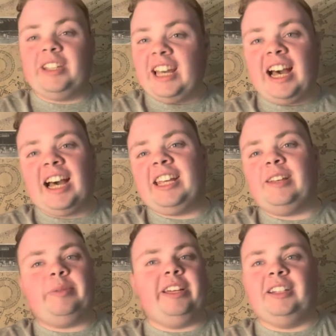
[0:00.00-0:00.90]

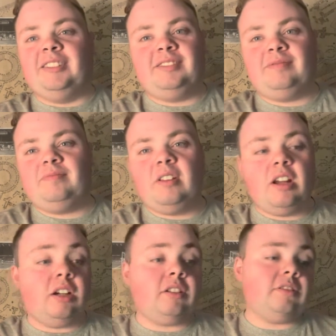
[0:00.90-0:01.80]
Gueye. I mean,
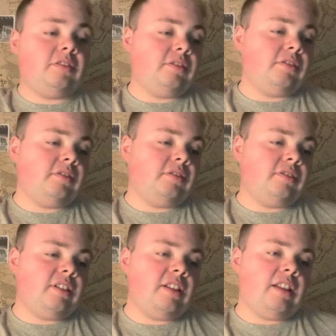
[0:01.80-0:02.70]
not
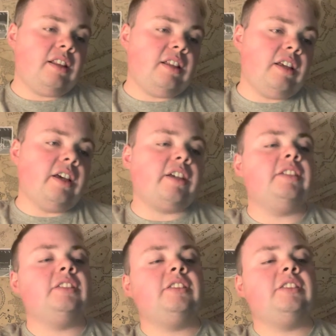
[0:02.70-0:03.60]
and